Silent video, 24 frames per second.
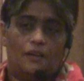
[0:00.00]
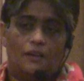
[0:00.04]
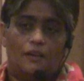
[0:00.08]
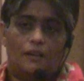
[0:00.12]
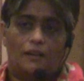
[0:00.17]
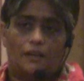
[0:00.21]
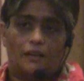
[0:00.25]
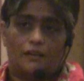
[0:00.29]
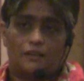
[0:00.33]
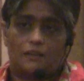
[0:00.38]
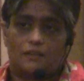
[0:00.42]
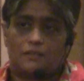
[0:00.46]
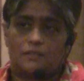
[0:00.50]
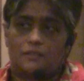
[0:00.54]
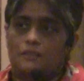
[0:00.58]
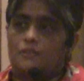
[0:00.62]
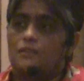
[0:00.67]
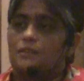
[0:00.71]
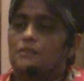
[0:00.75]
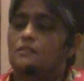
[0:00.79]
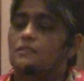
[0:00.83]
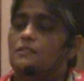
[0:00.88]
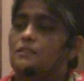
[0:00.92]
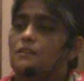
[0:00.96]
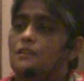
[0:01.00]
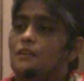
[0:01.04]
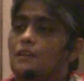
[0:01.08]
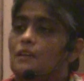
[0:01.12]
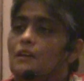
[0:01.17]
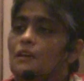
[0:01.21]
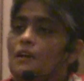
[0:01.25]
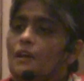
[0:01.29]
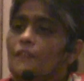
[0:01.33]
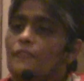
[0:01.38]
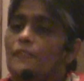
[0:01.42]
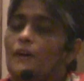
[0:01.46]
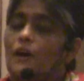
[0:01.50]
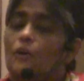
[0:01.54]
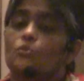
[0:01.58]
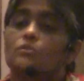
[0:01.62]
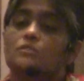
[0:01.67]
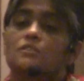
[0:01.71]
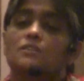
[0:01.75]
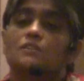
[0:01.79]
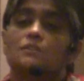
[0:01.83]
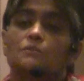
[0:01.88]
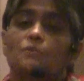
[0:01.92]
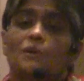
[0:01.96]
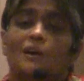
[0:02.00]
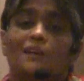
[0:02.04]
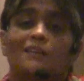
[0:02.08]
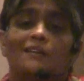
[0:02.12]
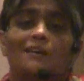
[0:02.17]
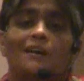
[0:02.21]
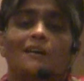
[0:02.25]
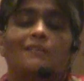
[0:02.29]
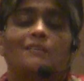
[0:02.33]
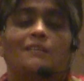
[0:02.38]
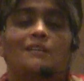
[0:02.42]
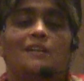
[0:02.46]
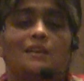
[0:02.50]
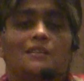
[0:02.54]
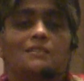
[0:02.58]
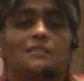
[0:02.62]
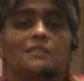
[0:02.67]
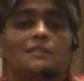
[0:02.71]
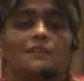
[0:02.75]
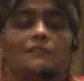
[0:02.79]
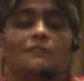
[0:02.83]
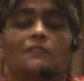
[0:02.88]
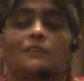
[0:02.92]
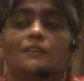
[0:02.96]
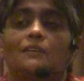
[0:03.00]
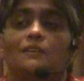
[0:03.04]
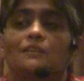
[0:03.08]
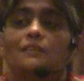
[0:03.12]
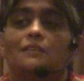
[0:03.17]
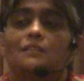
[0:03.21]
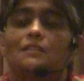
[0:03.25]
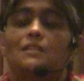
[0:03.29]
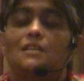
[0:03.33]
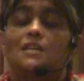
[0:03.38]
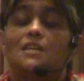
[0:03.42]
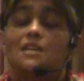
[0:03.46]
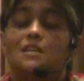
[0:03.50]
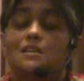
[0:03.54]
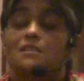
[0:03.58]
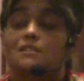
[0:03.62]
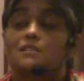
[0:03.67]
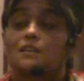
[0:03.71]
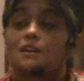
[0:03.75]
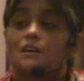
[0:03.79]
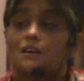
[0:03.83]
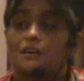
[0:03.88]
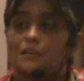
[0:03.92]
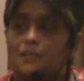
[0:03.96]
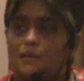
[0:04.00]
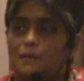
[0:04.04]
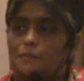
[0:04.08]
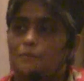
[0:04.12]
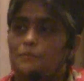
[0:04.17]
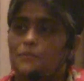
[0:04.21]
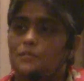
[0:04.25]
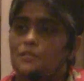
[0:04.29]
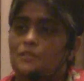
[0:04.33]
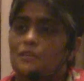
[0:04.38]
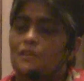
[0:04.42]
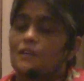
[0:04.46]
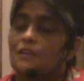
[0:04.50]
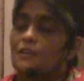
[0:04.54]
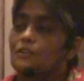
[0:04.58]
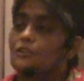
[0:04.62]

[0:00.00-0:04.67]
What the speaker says: And like I said yesterday, 1,117 times